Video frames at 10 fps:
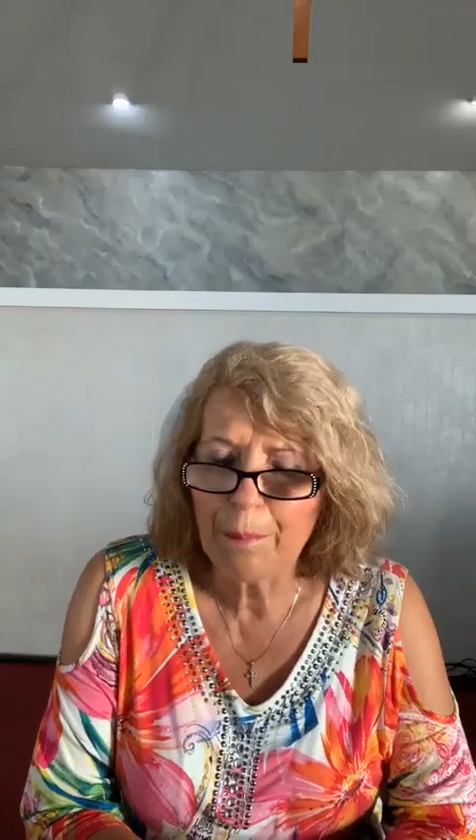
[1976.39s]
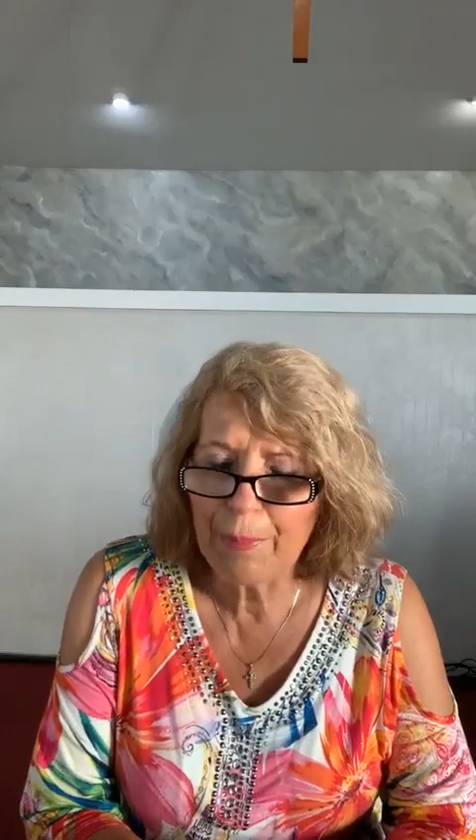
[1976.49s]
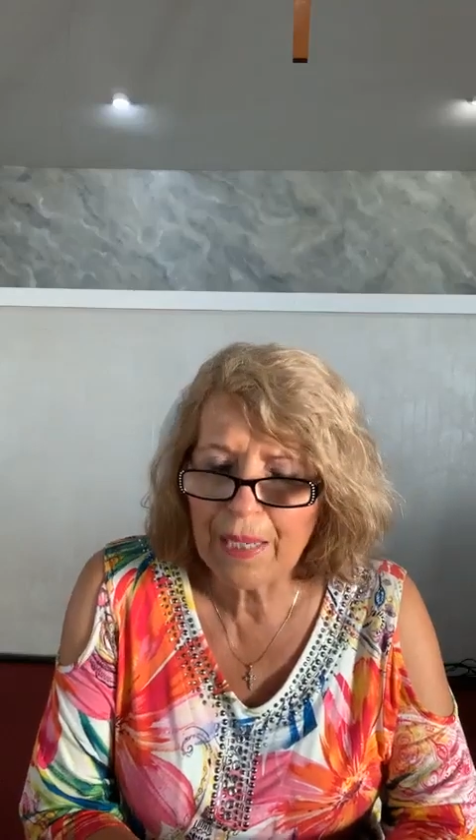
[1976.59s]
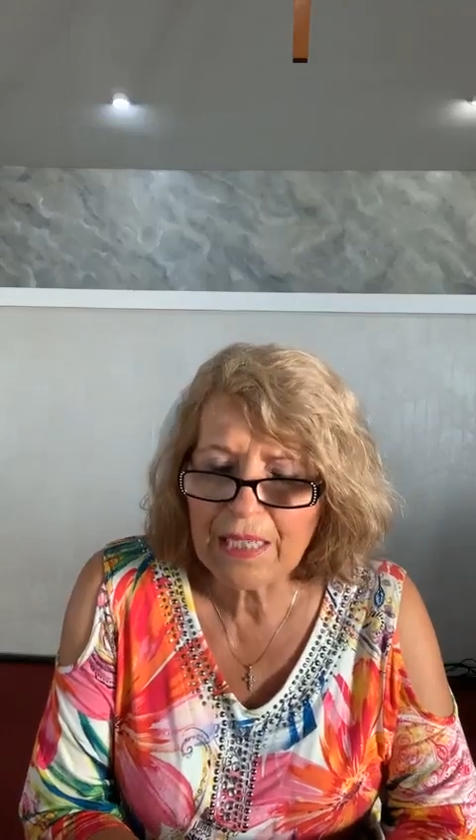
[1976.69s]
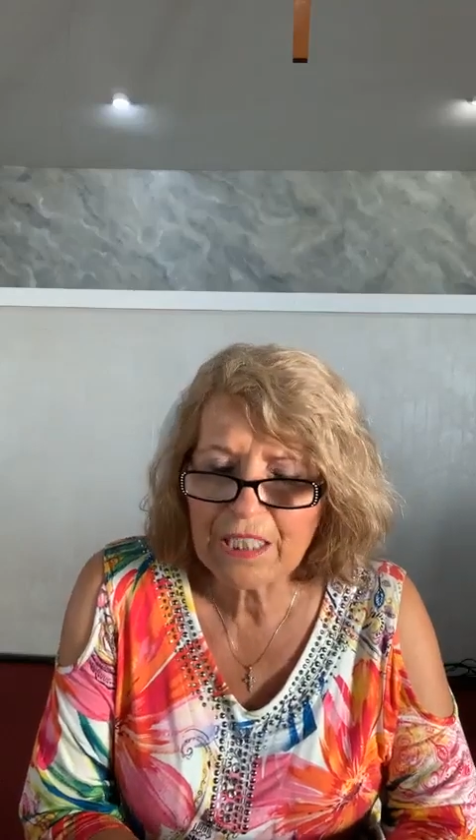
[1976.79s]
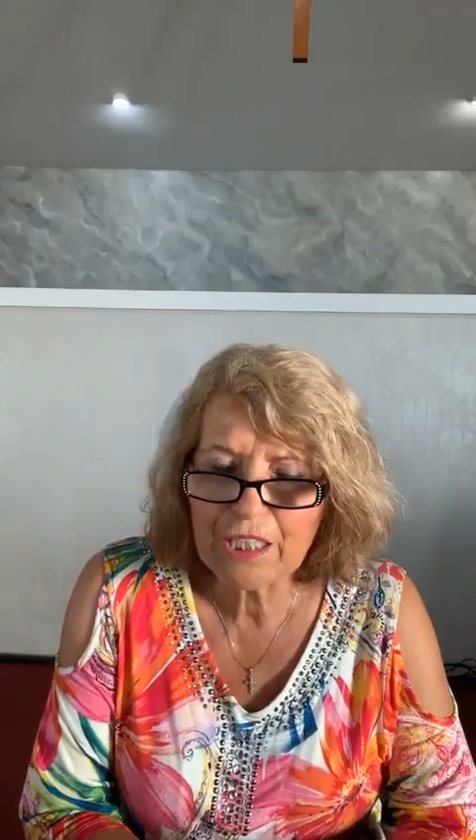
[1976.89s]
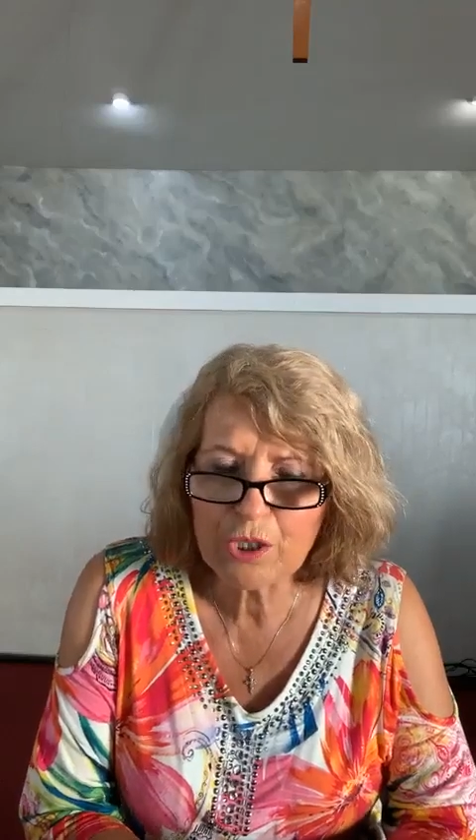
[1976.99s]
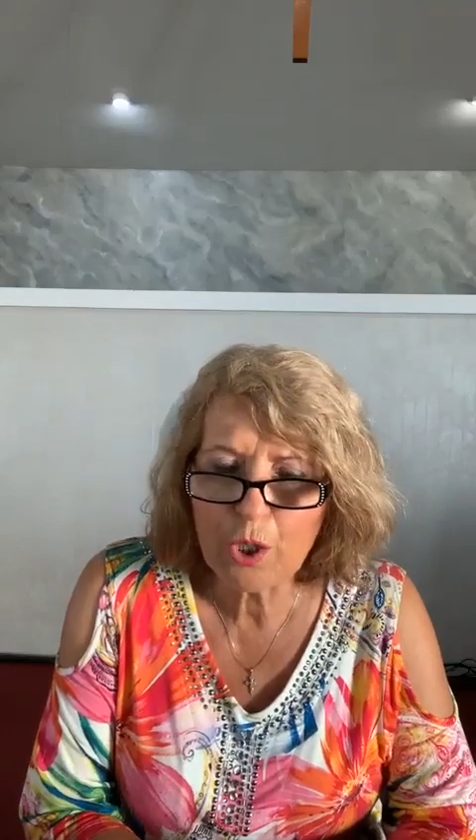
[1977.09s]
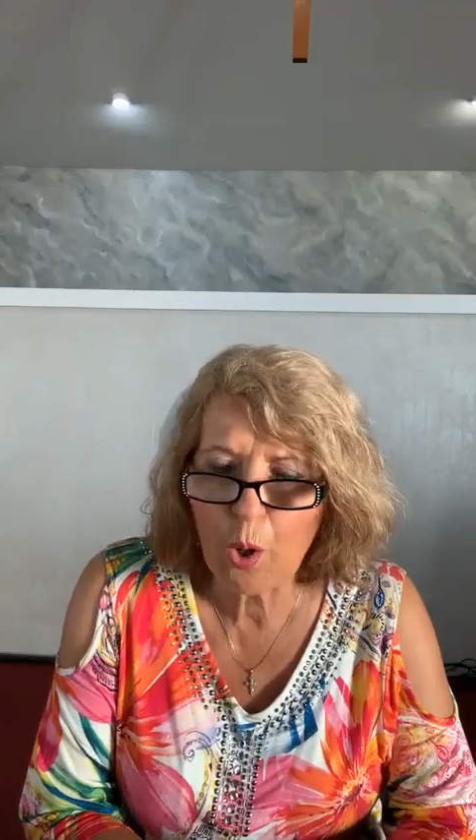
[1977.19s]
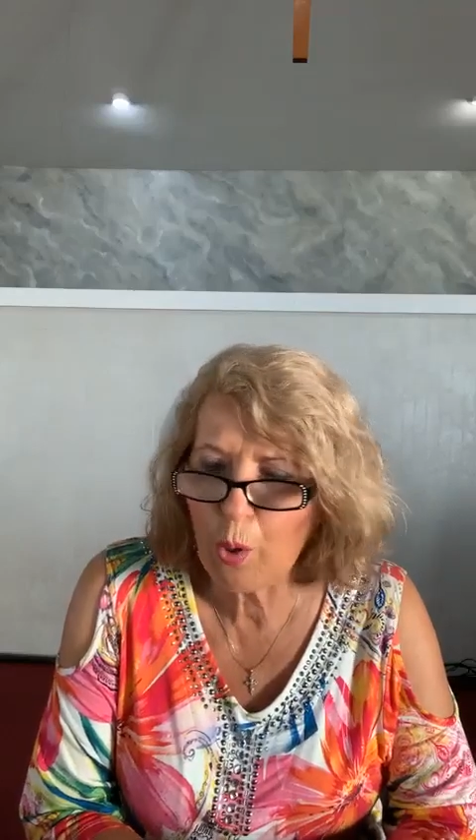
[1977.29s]
Bless
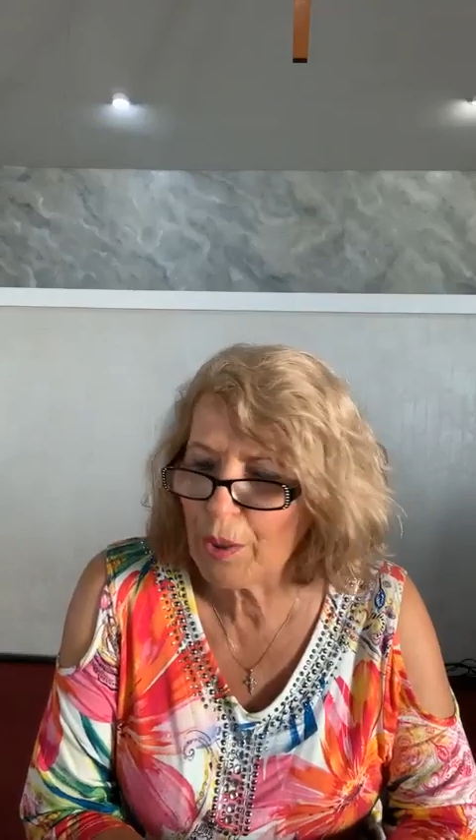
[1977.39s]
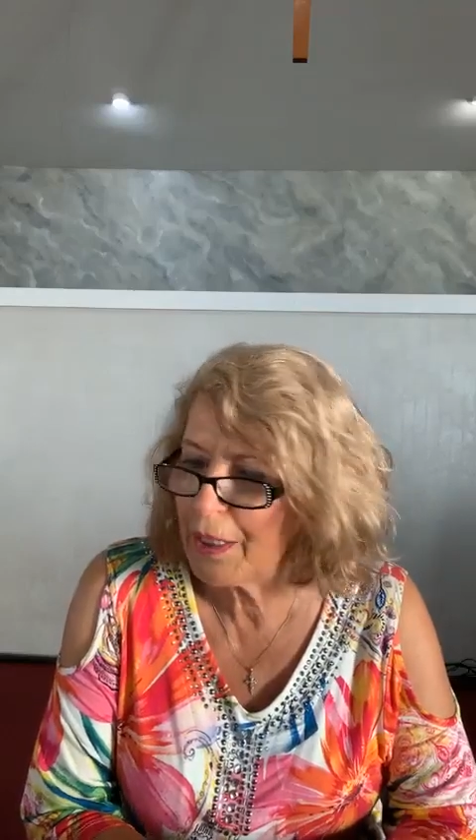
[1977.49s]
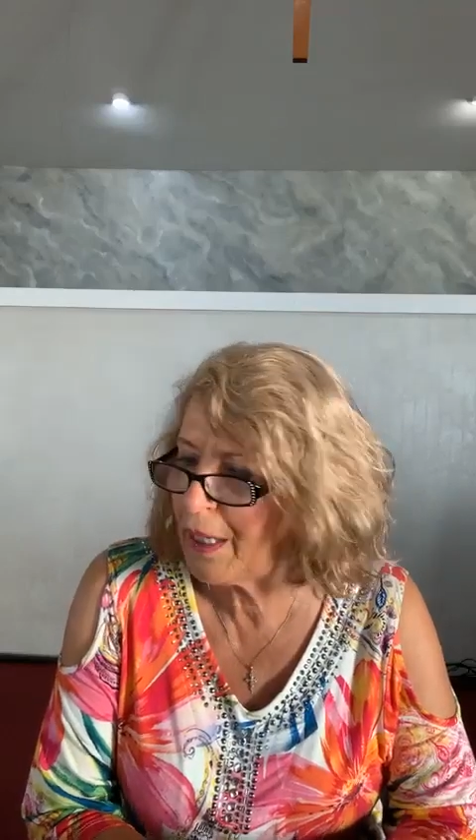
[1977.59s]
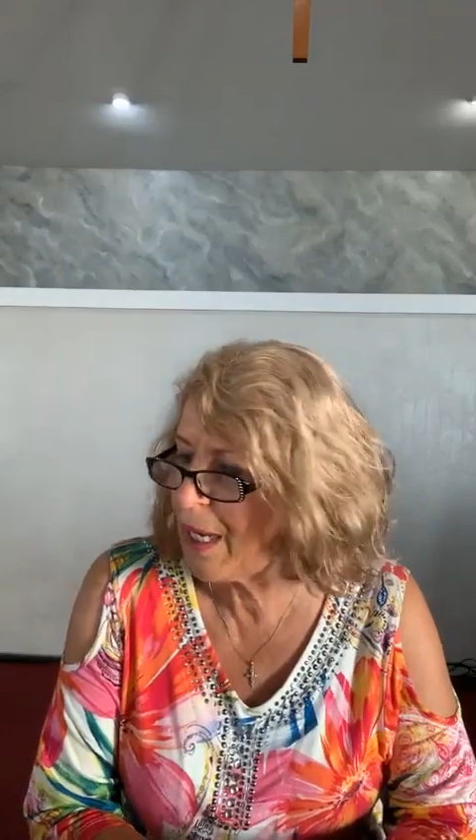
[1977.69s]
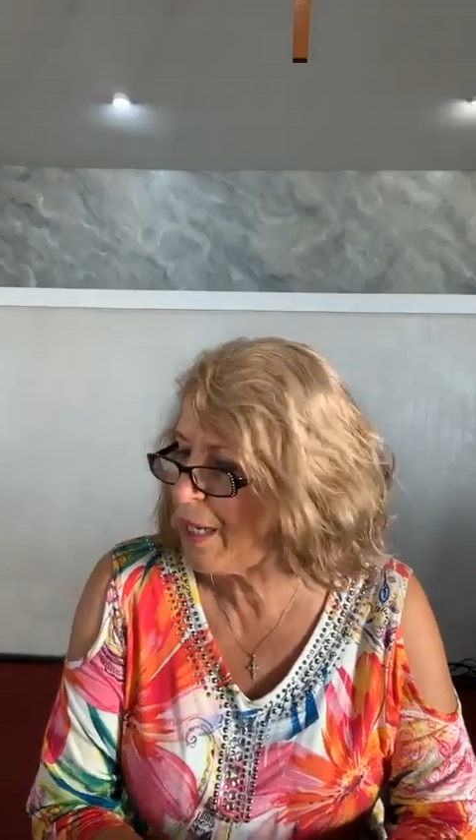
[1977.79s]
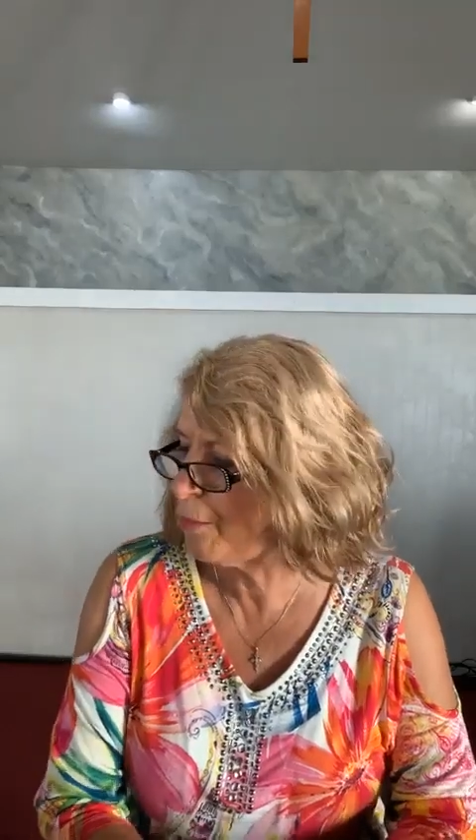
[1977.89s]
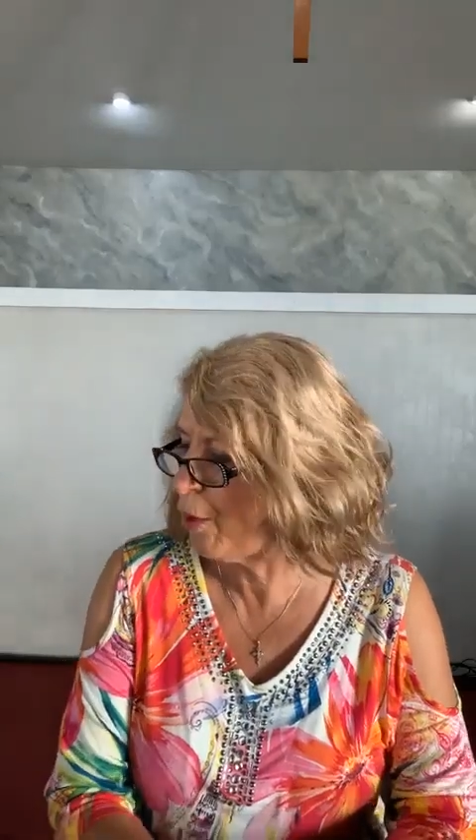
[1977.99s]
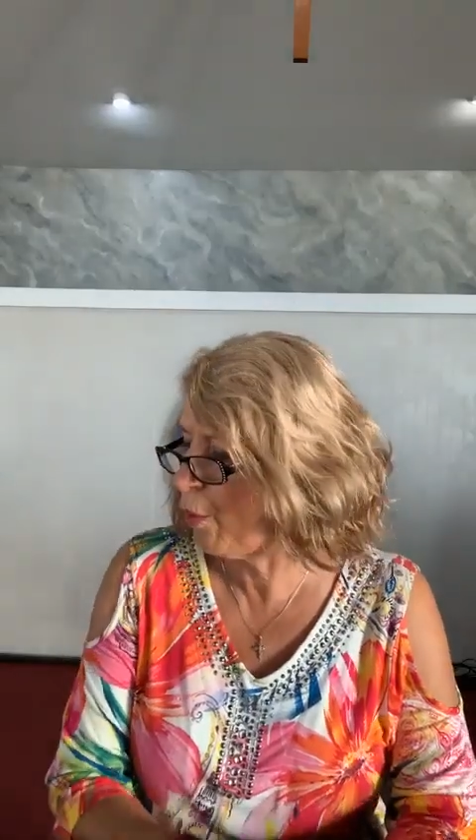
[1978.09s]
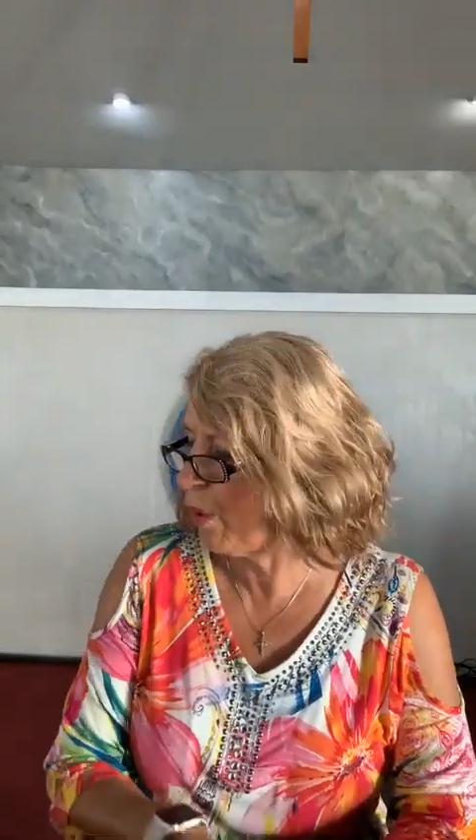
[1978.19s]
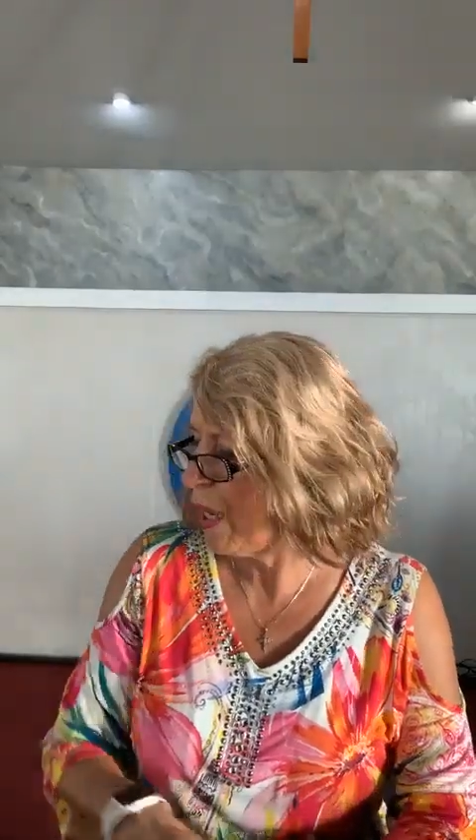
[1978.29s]
his holy name,